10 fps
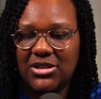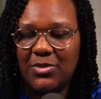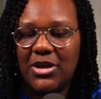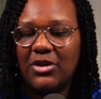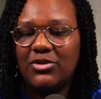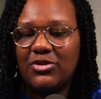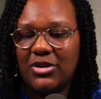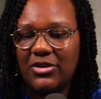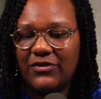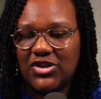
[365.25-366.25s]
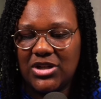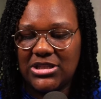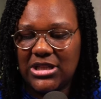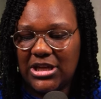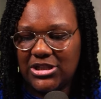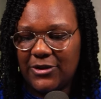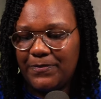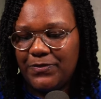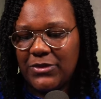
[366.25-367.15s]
So we're gonna do New Living Translation,